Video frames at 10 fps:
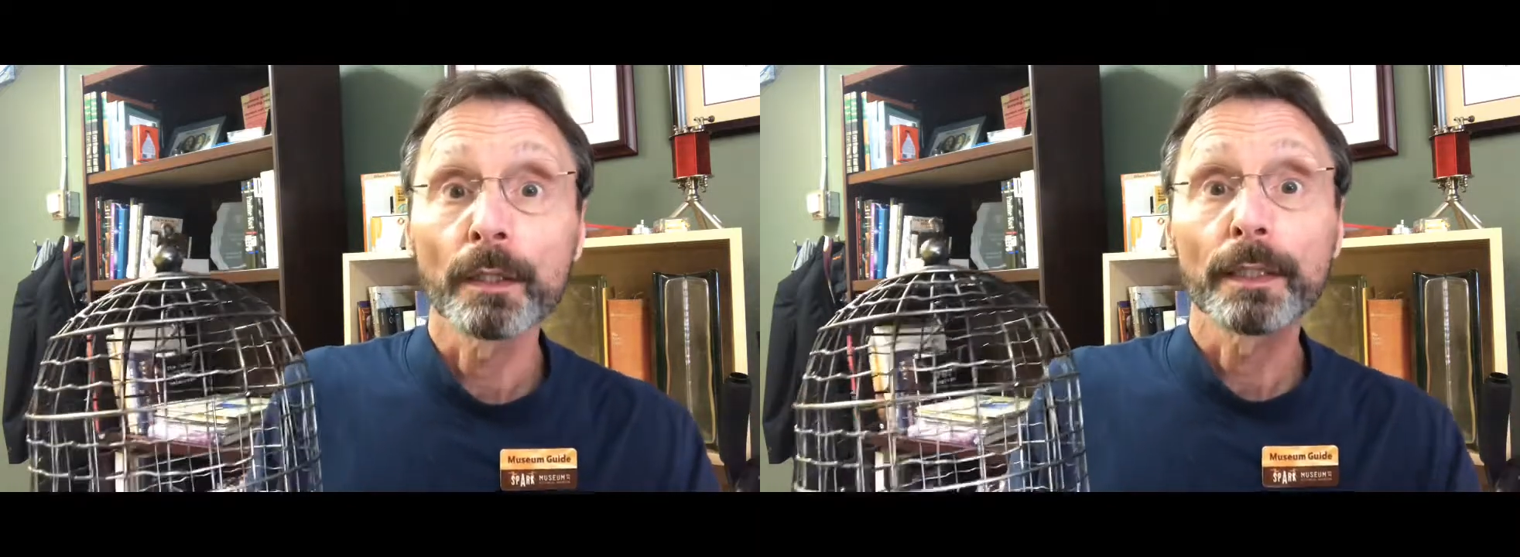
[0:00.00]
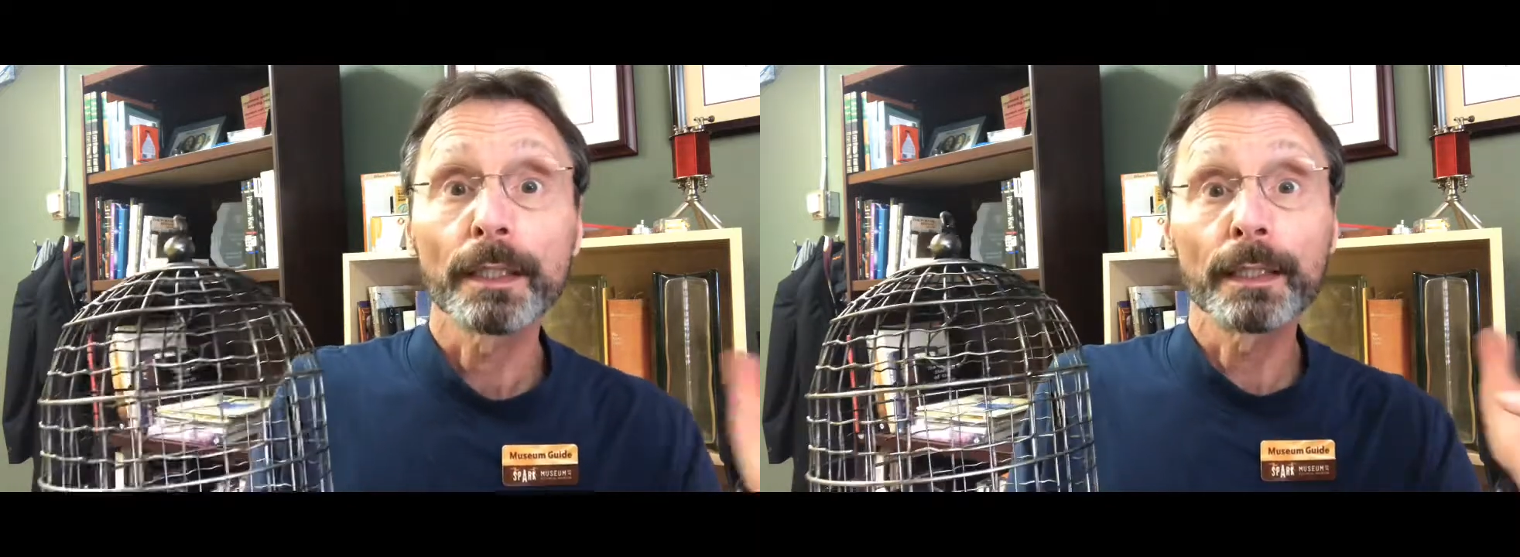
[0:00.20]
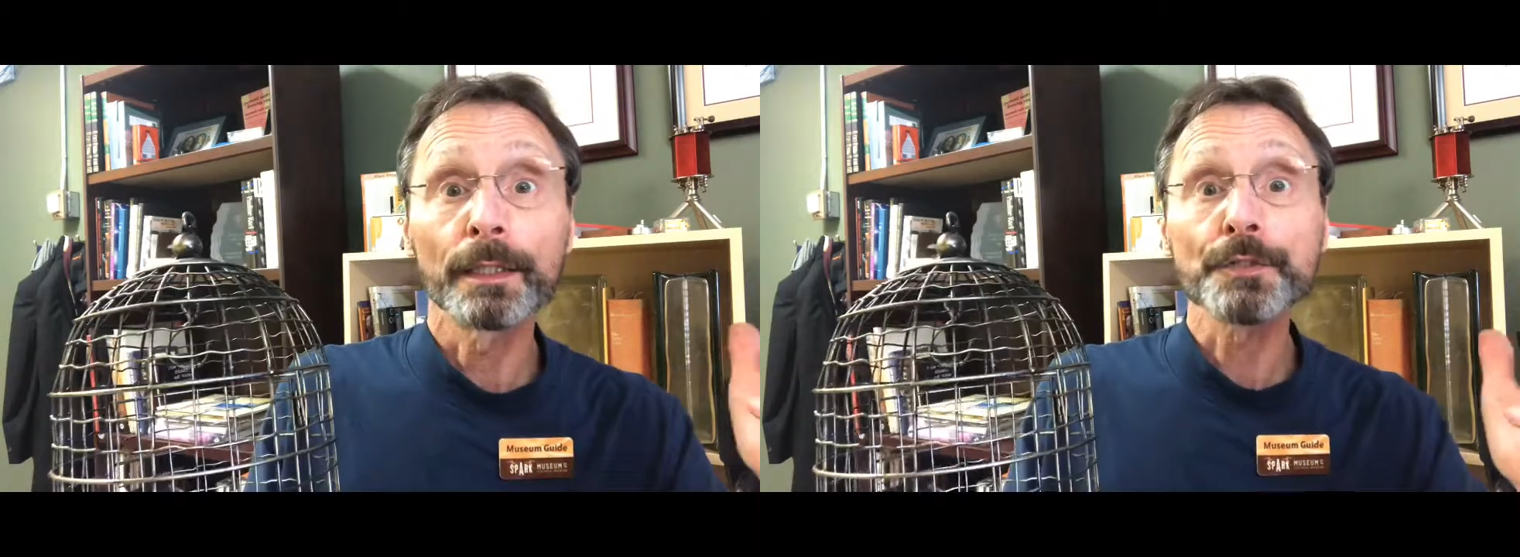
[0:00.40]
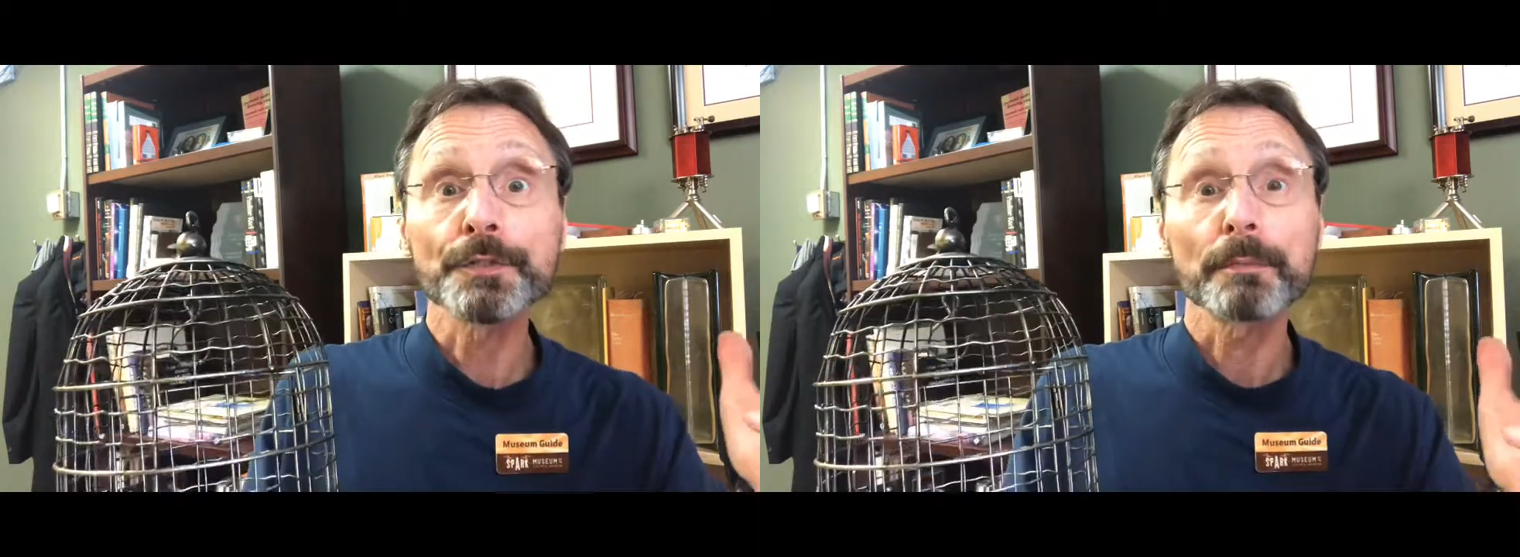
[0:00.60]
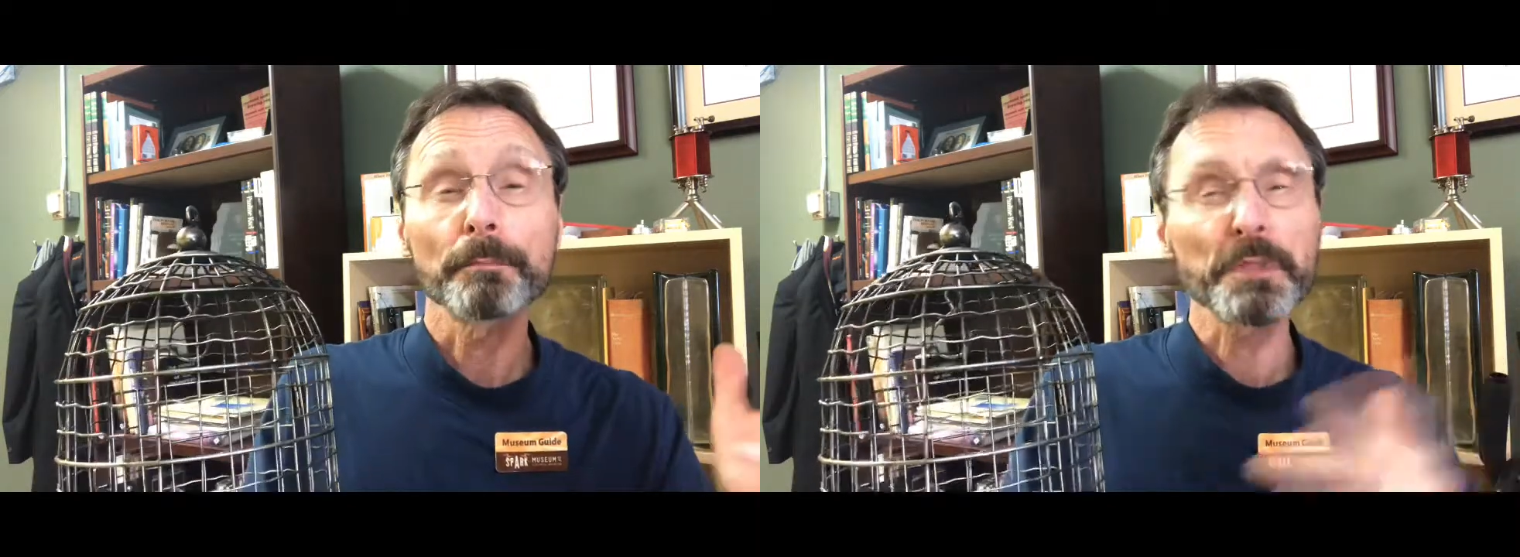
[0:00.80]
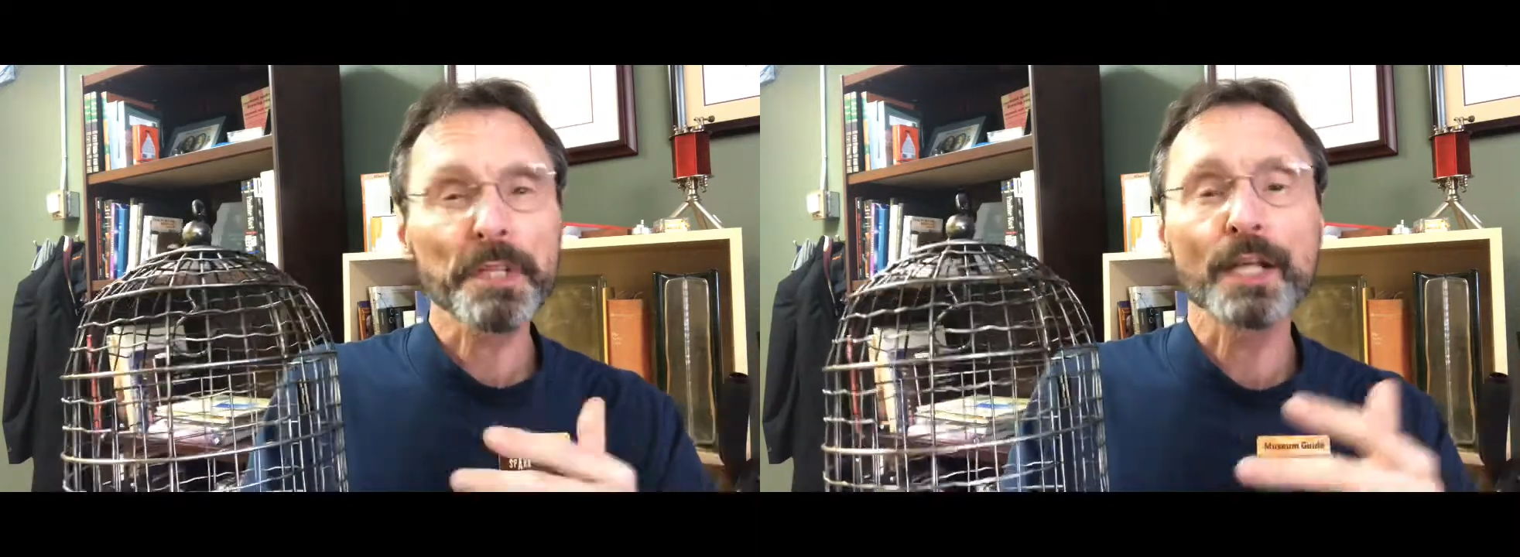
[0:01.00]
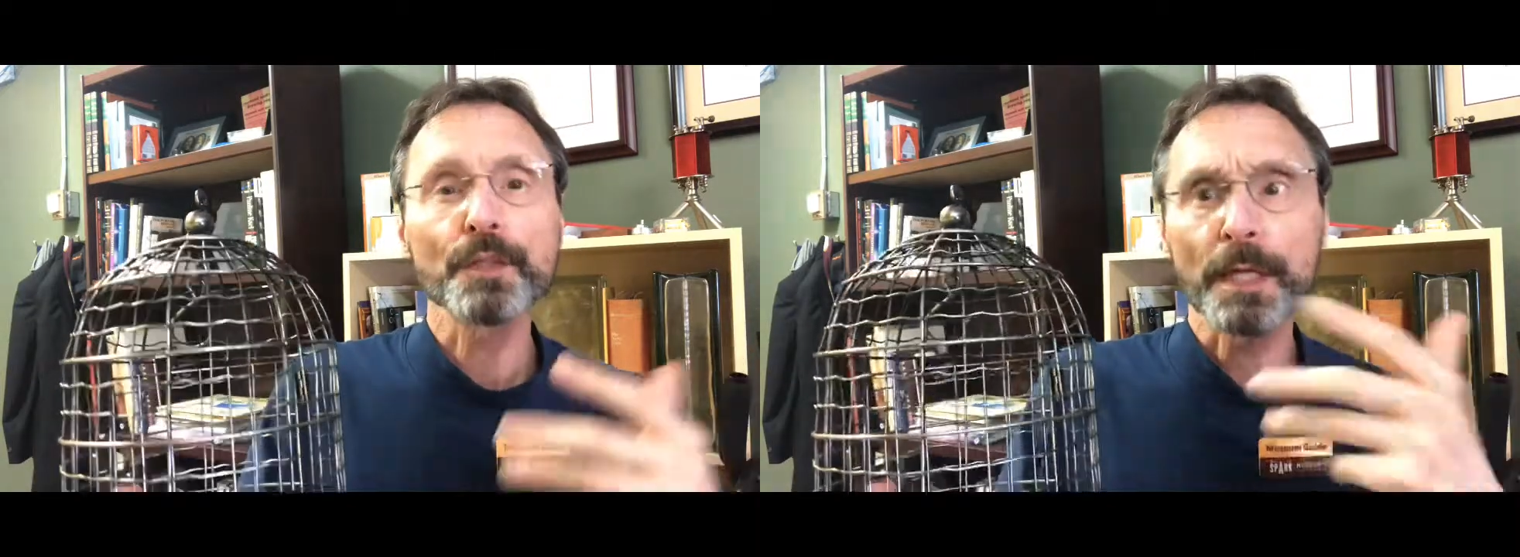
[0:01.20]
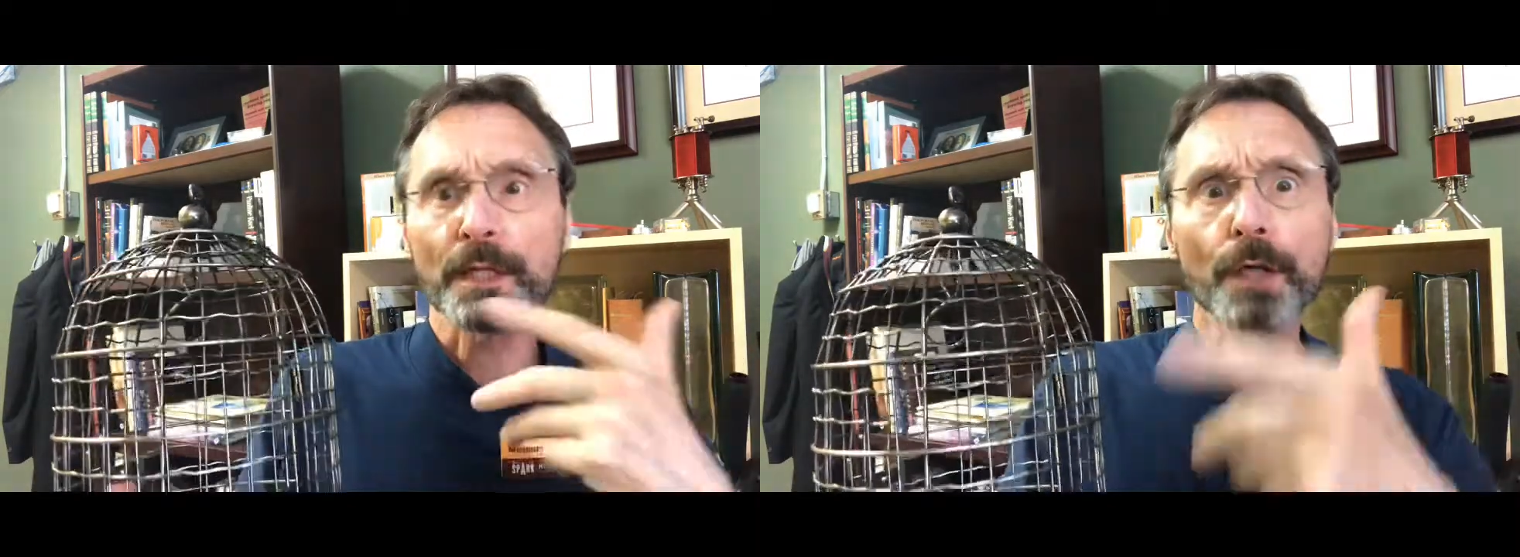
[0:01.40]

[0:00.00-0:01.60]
is, besides being